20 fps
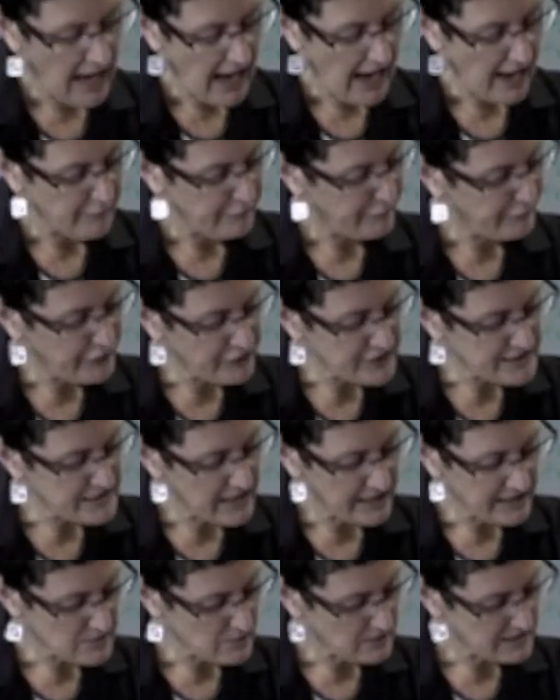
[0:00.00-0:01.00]
A few
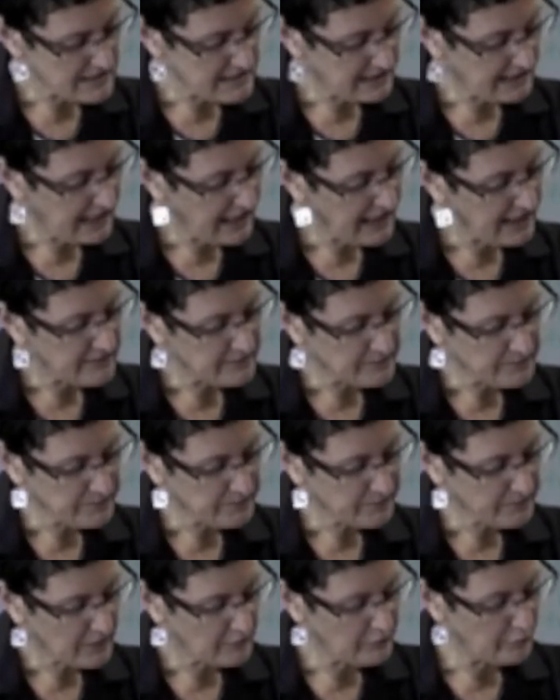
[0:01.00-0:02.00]
studies once
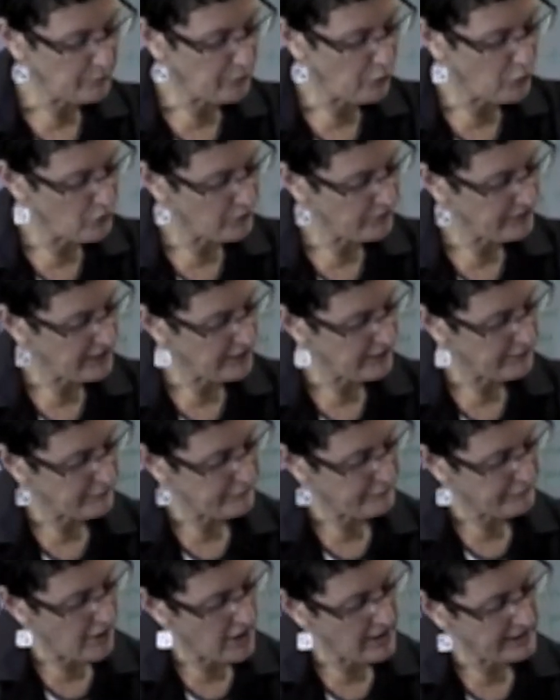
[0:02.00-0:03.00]
again report their
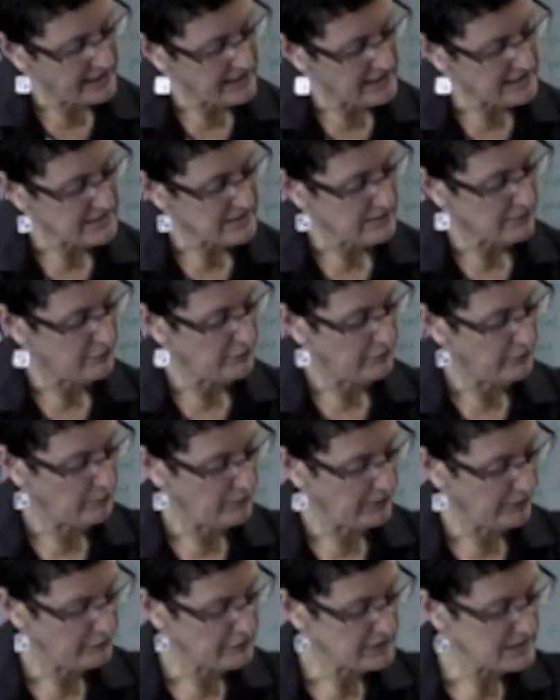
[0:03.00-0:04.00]
findings
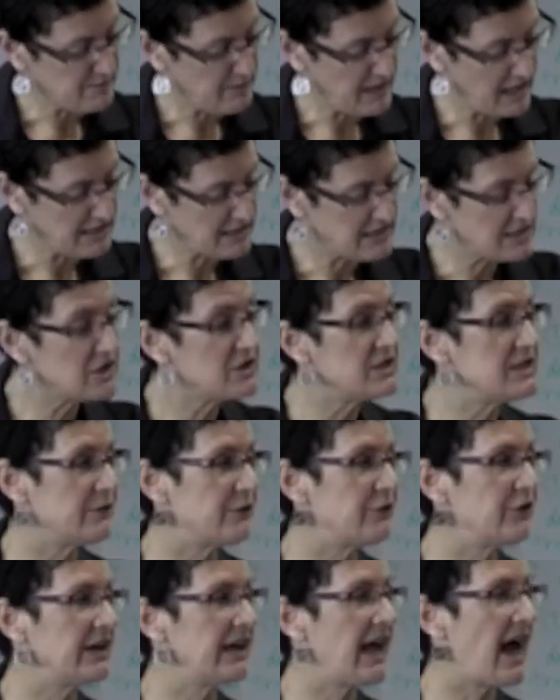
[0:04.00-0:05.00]
with respect to
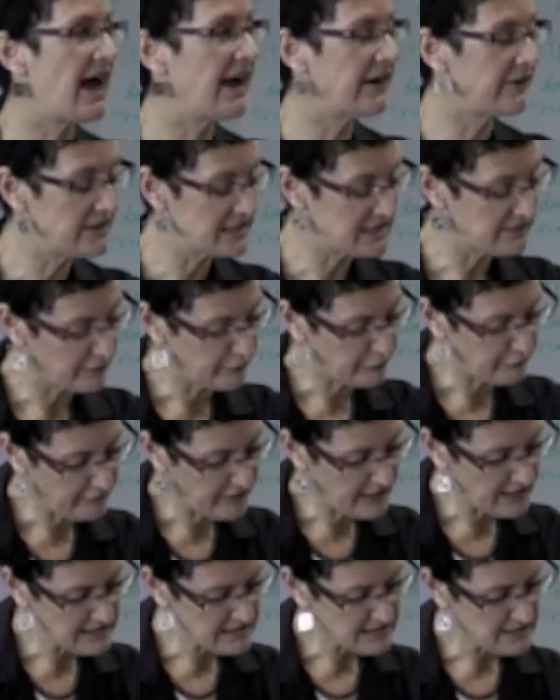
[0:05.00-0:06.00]
different categories of
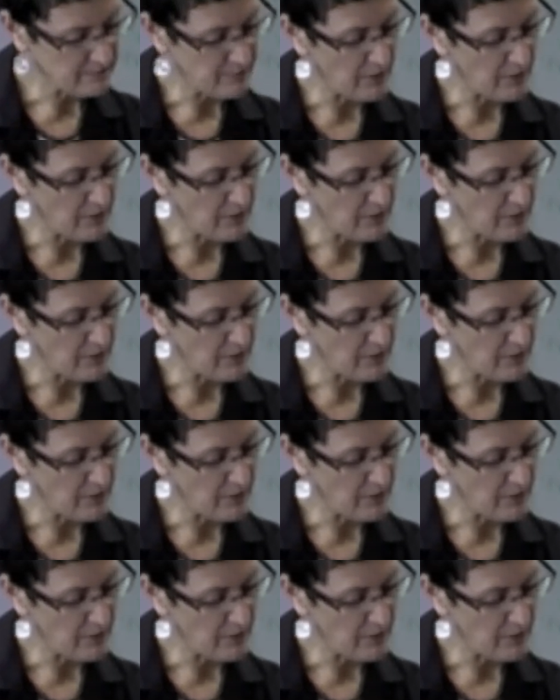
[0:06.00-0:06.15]
offence,